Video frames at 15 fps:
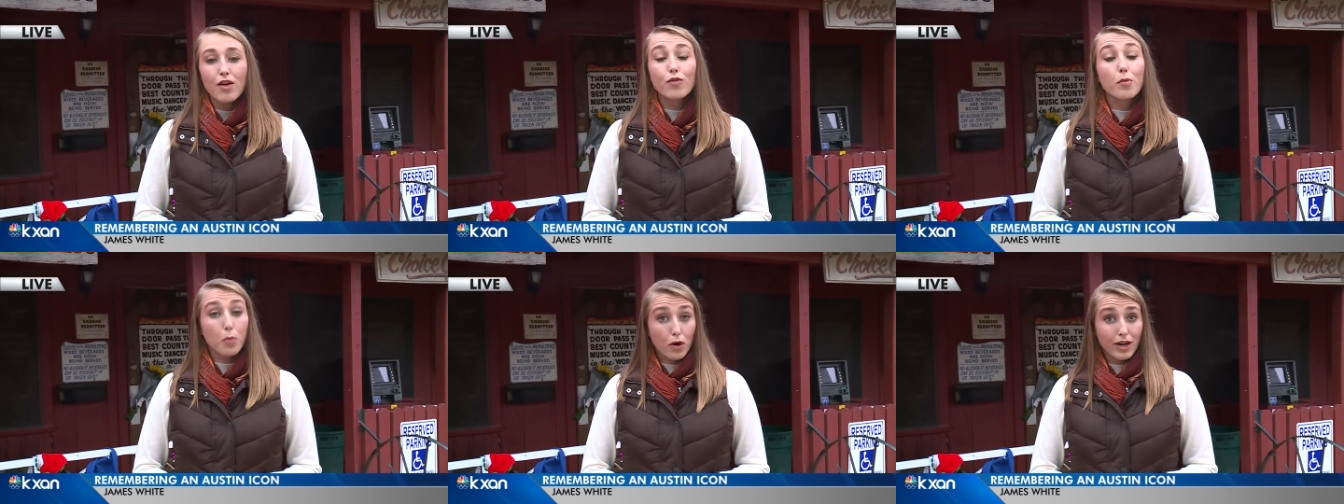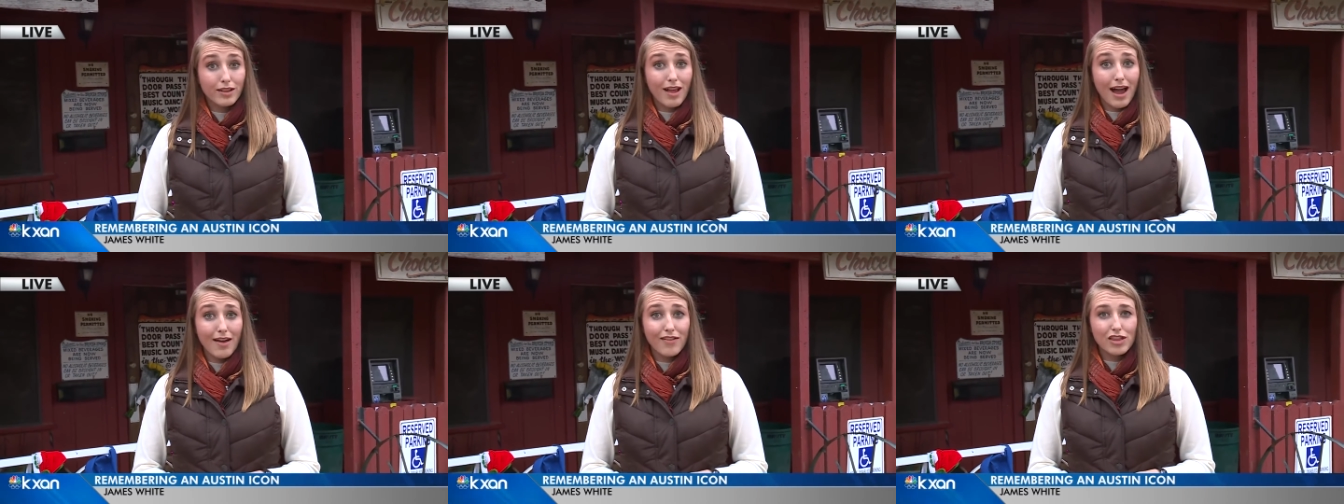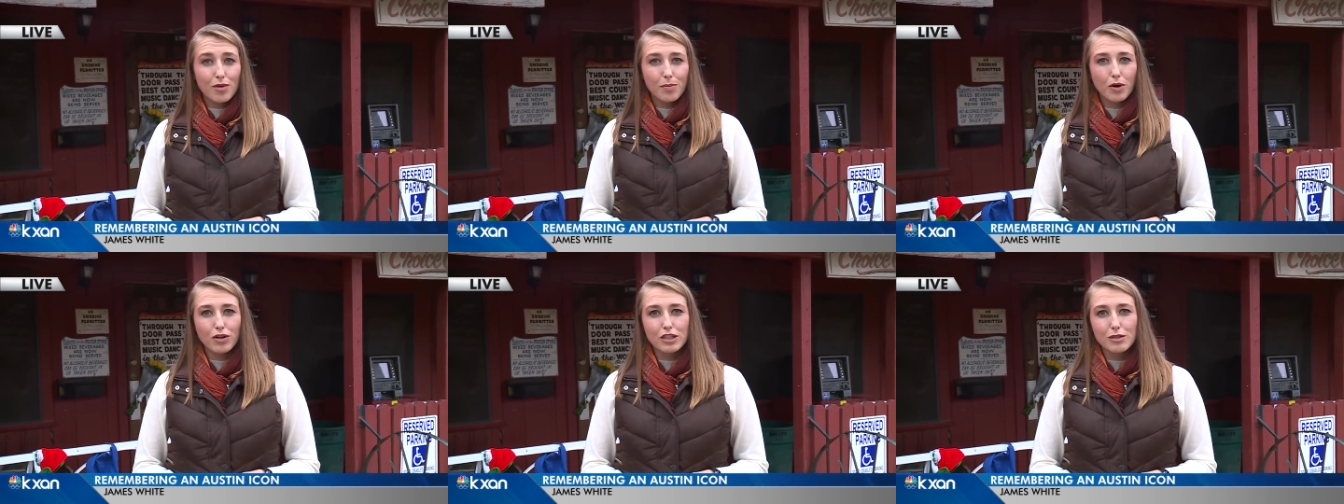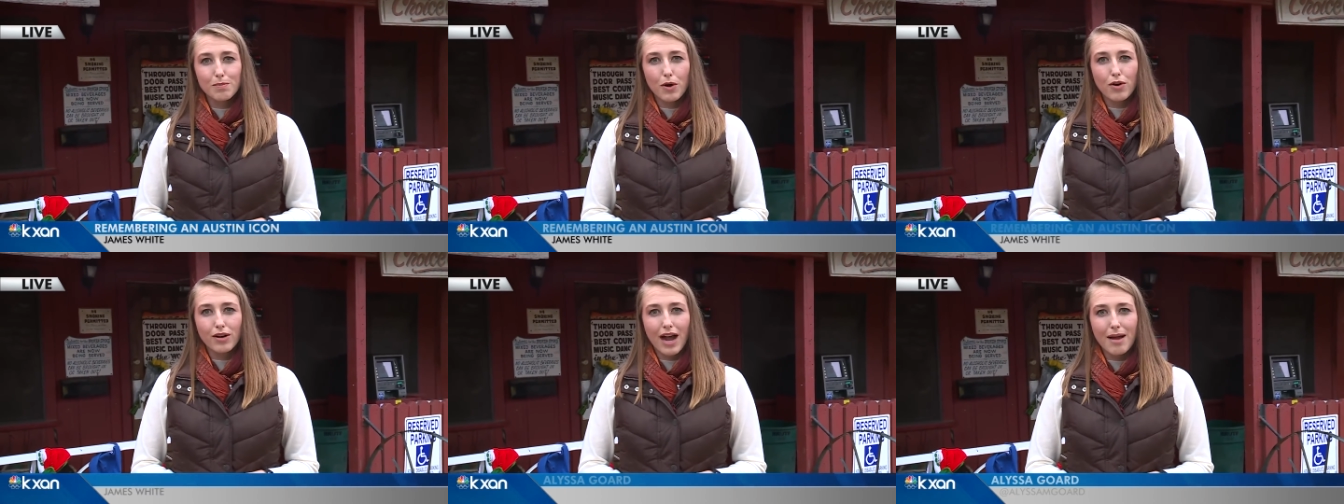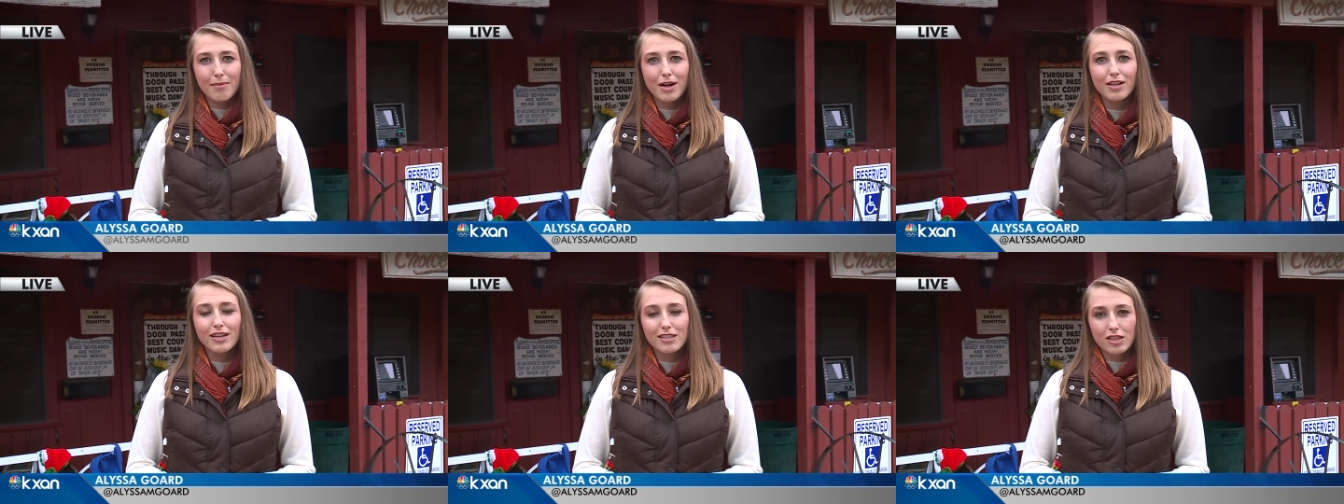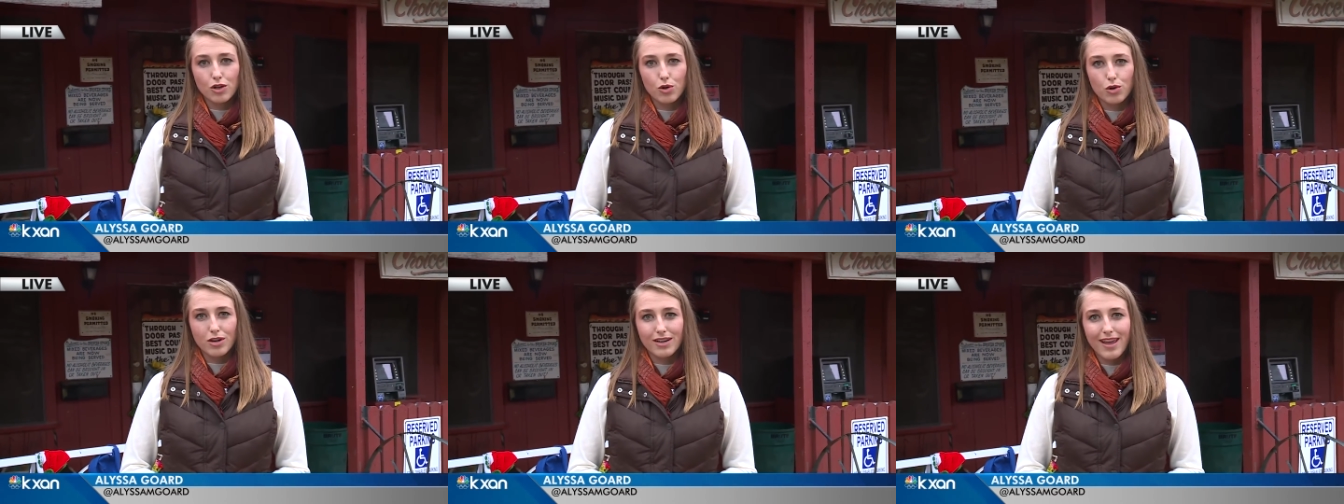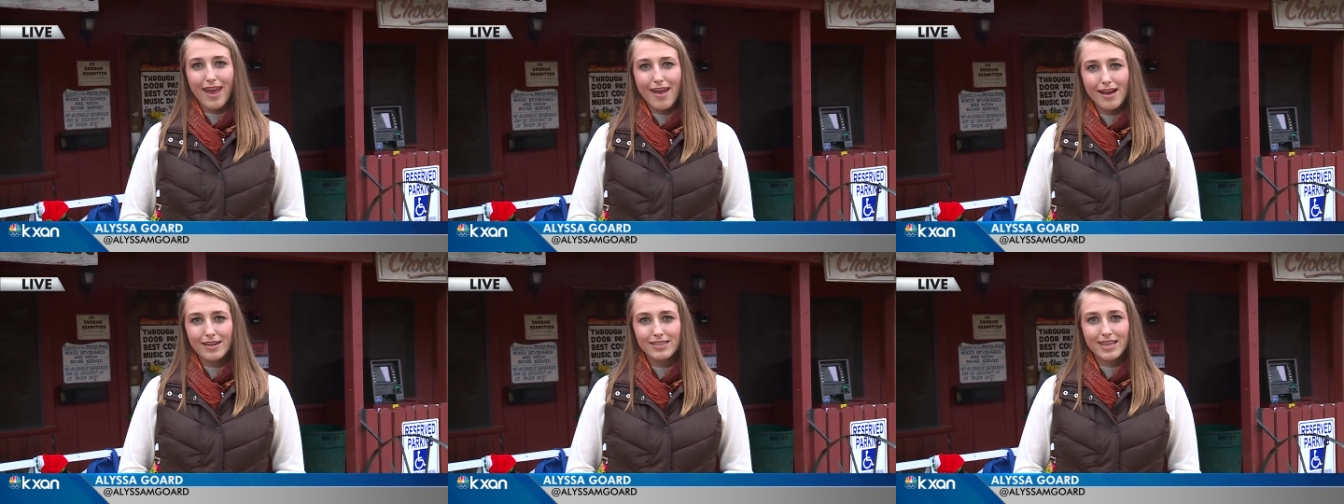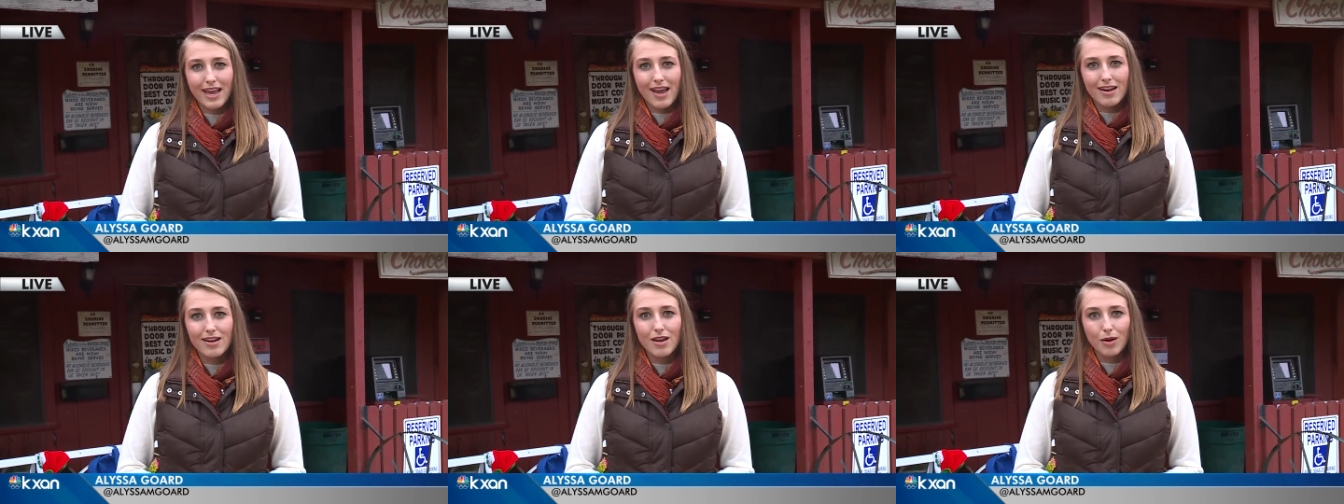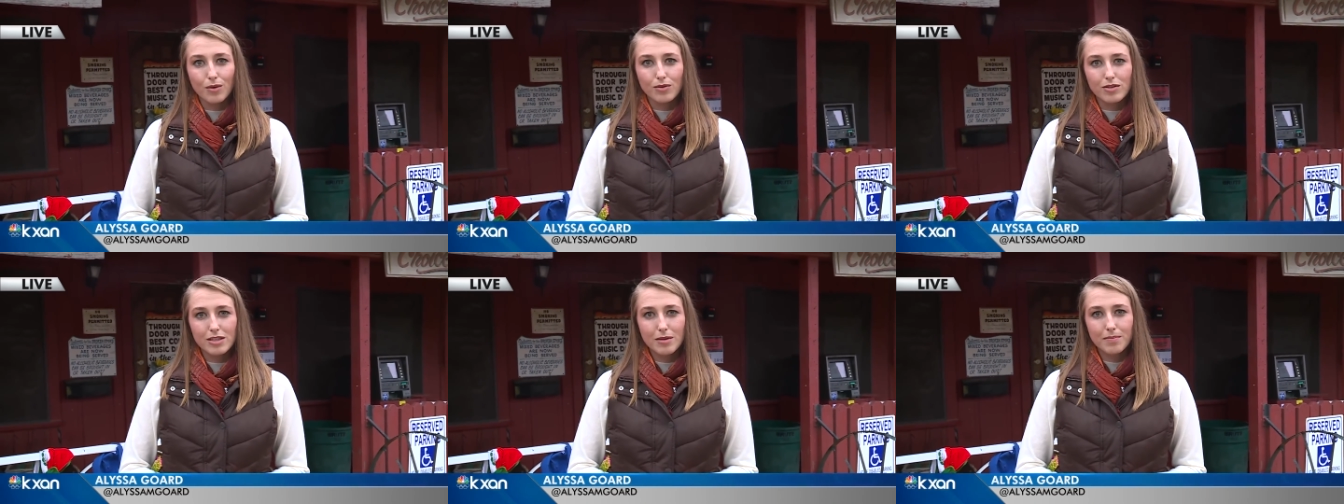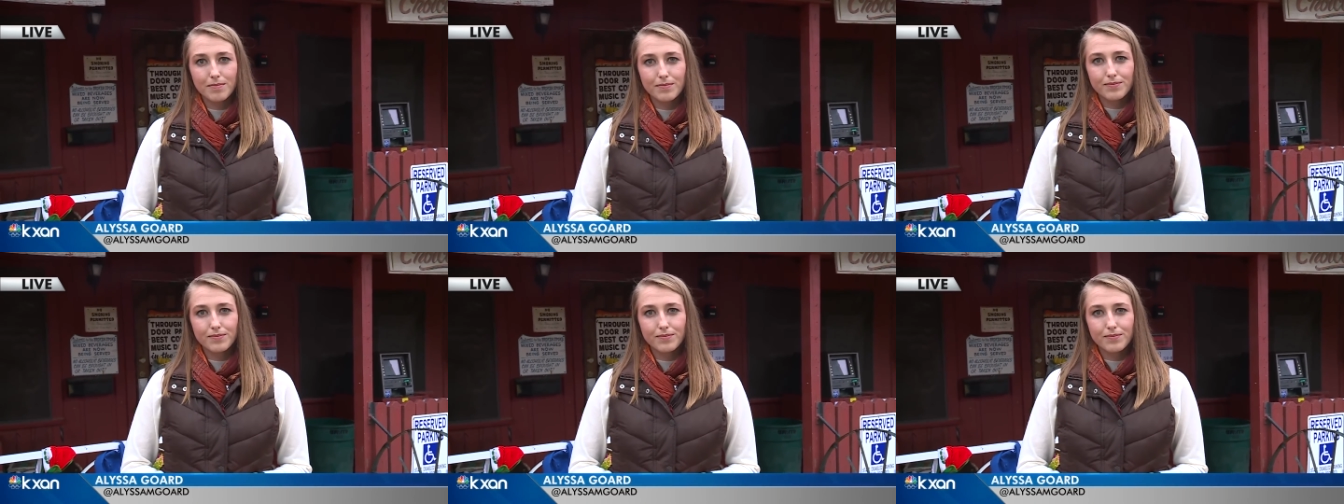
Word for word: Reporting live at the Broken Spoke, I'm Alyssa Goard, KXAN News.